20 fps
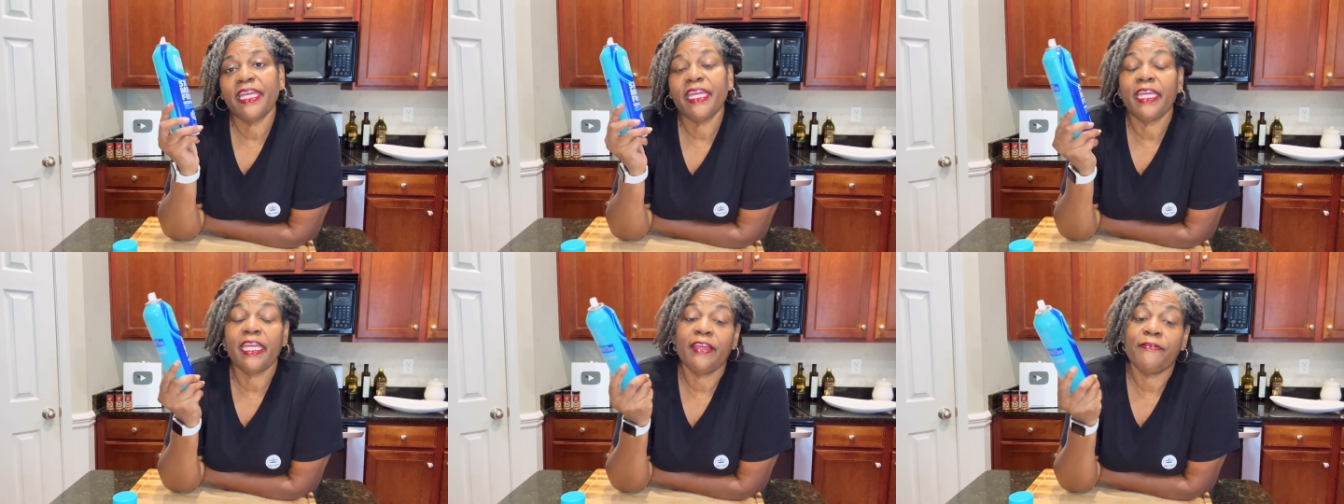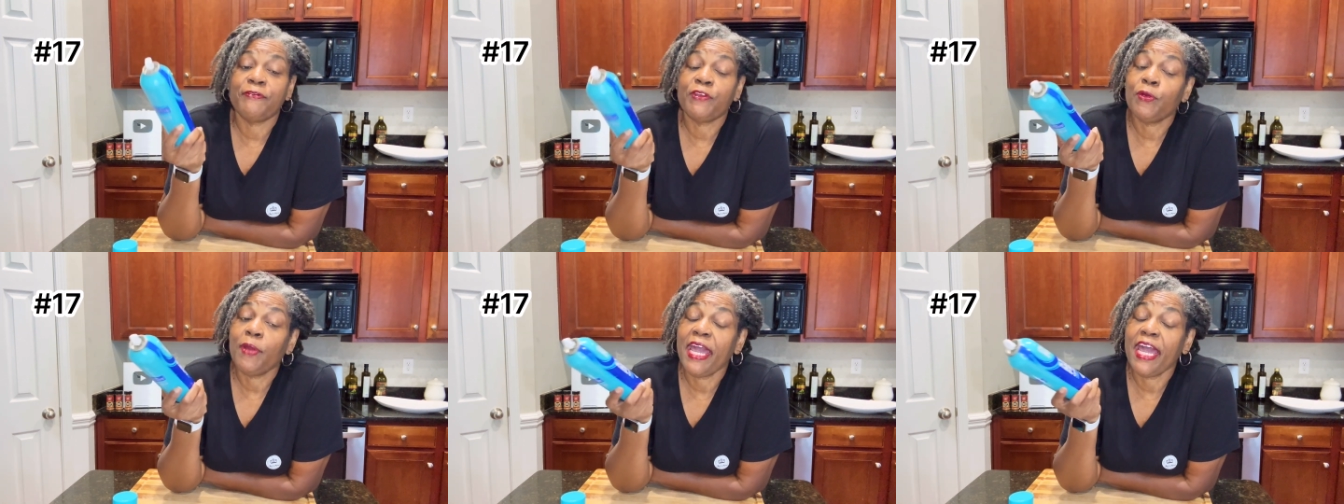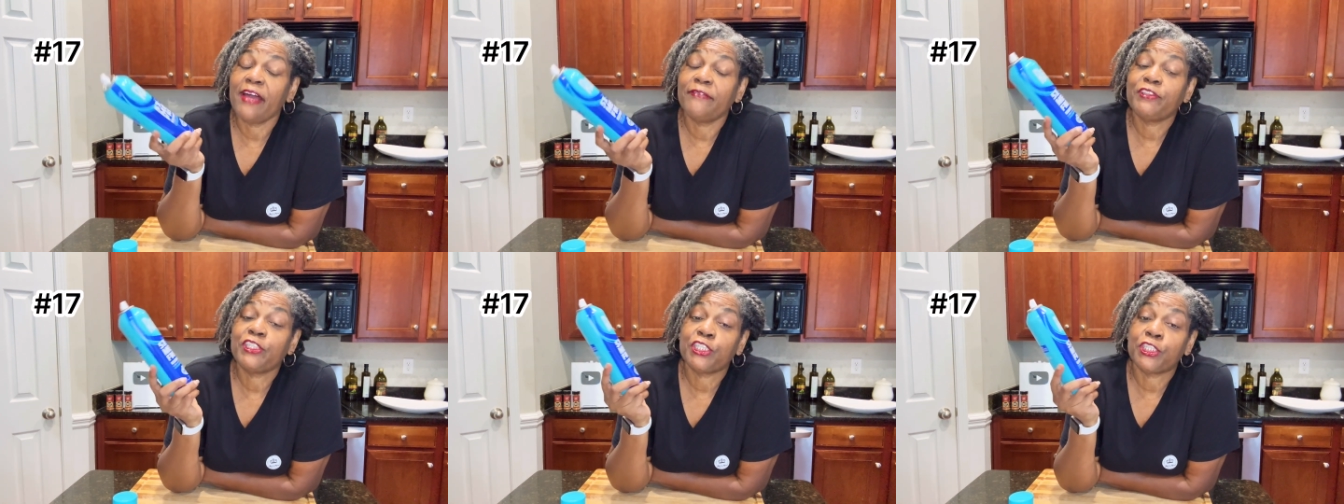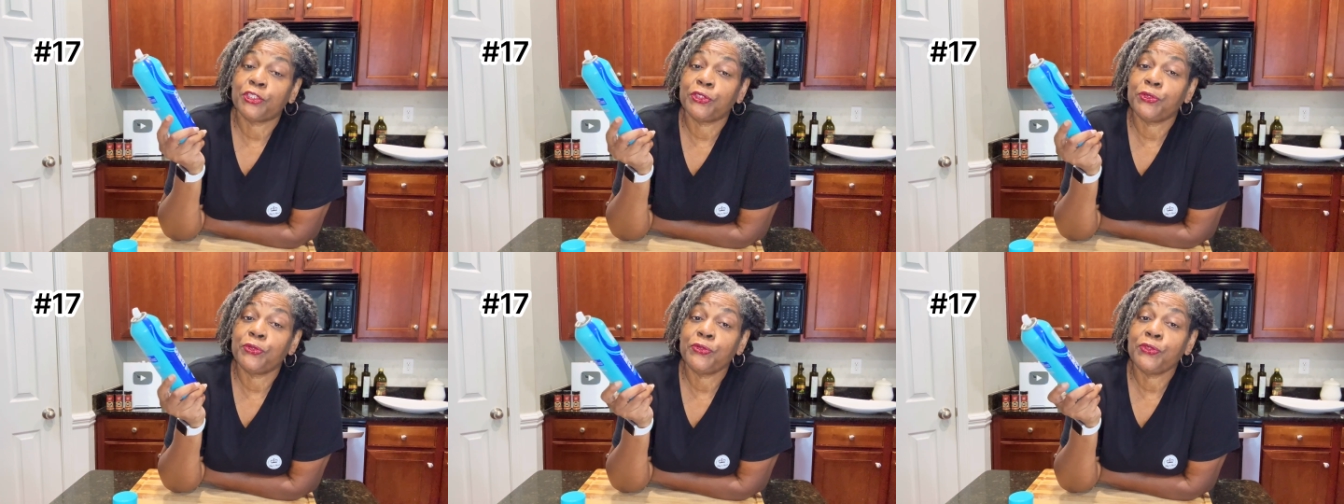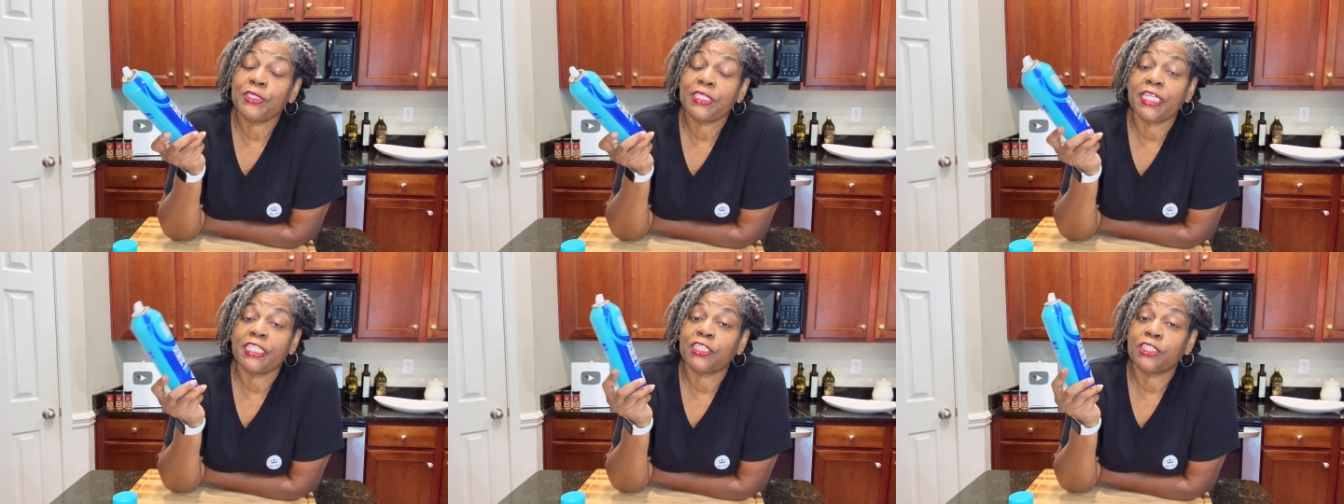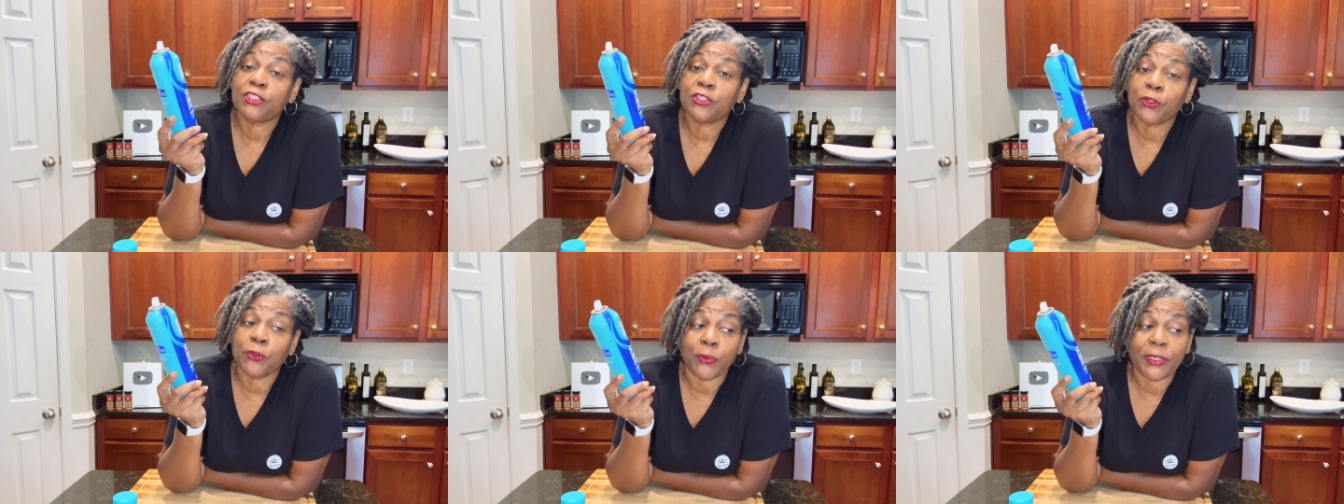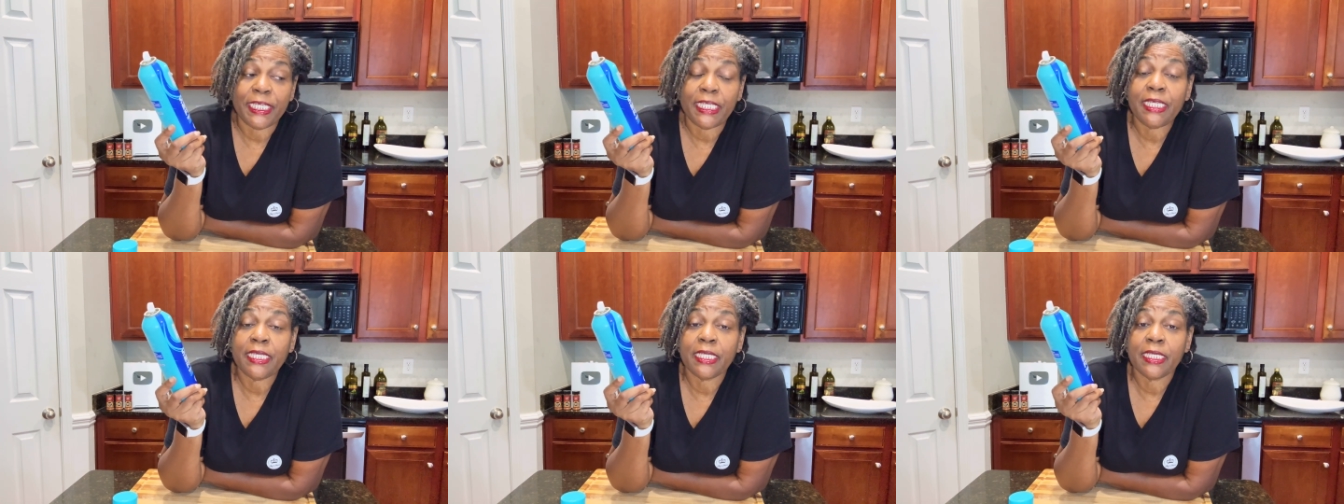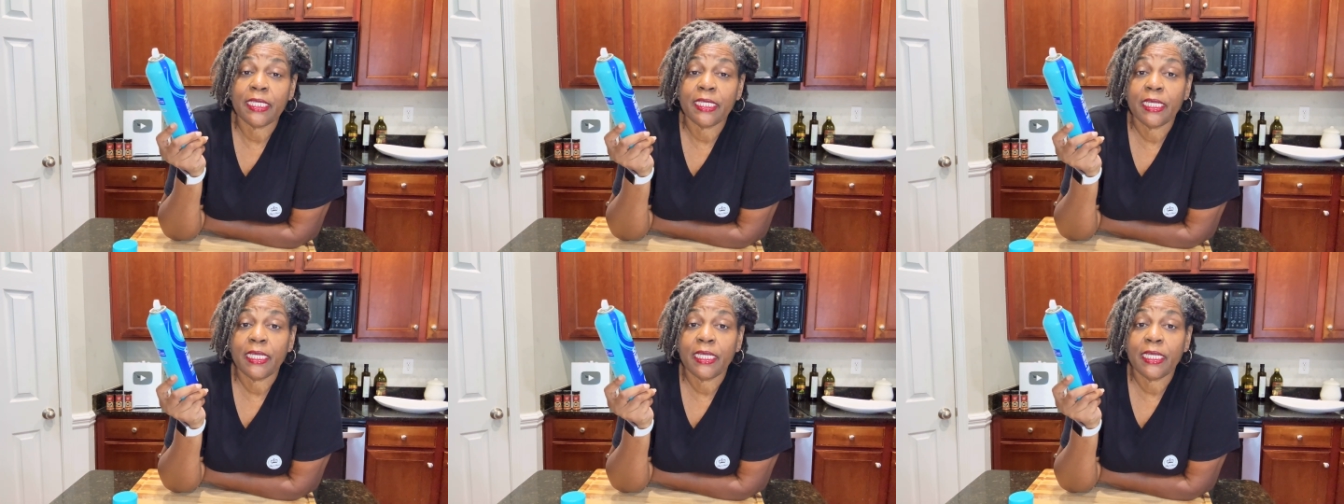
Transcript: If you have shoes that squeak,